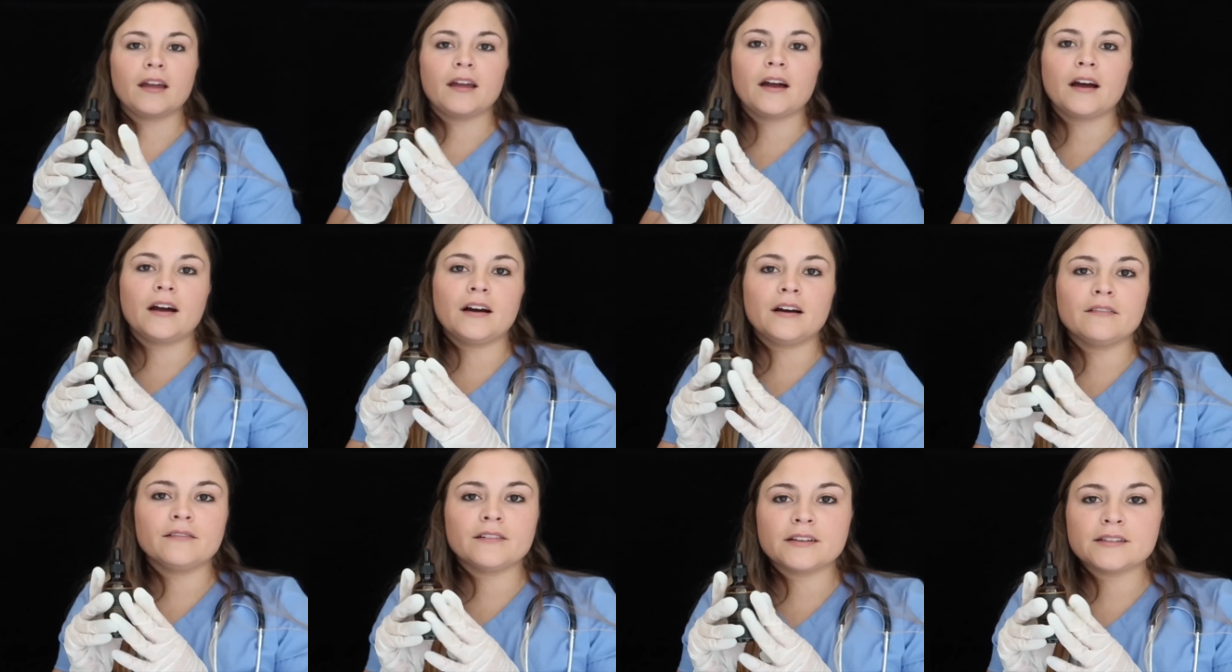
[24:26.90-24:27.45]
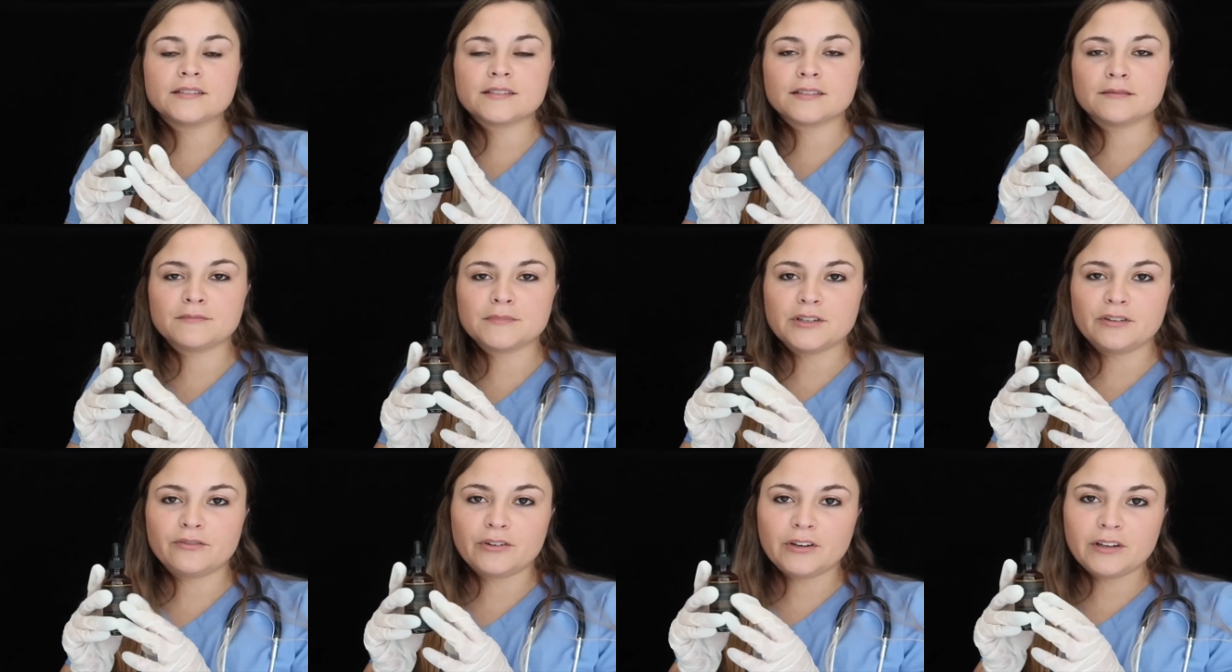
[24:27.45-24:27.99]
I have
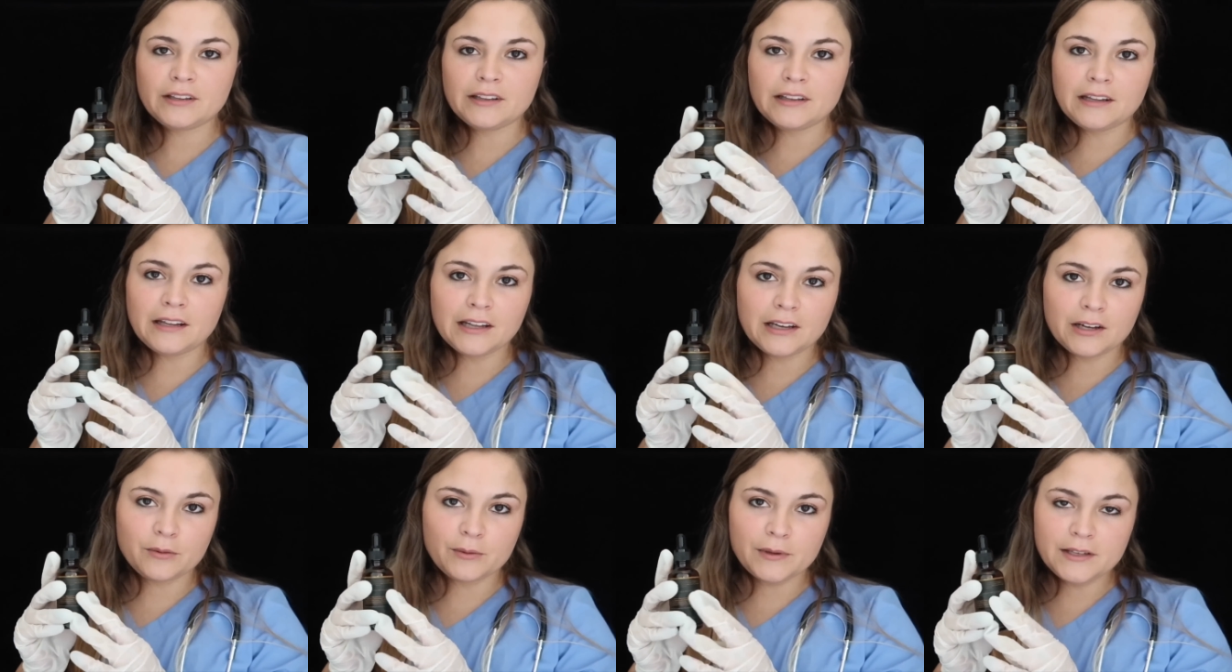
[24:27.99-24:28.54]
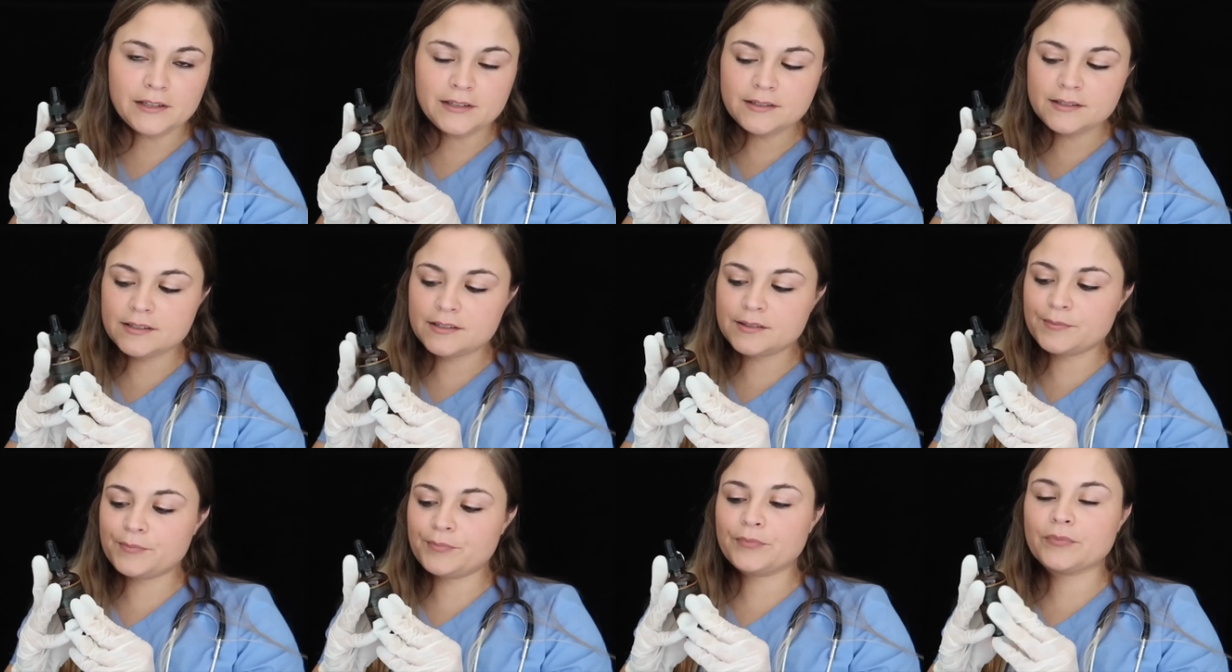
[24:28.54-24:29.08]
some different
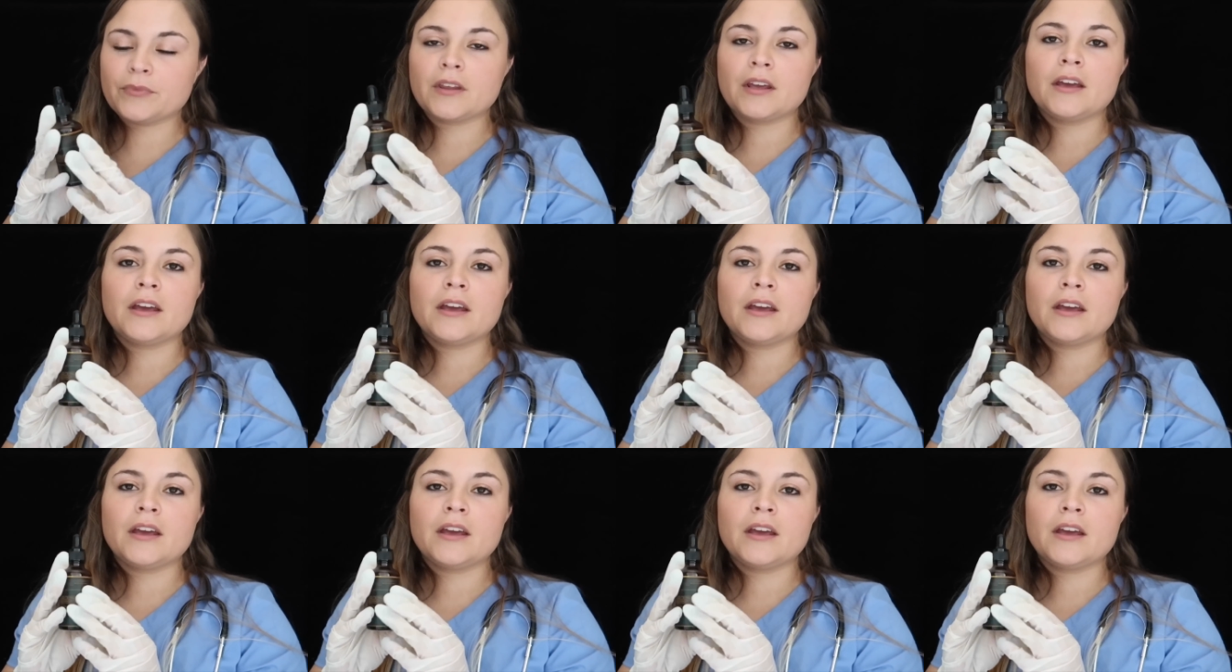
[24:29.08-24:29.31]
liquids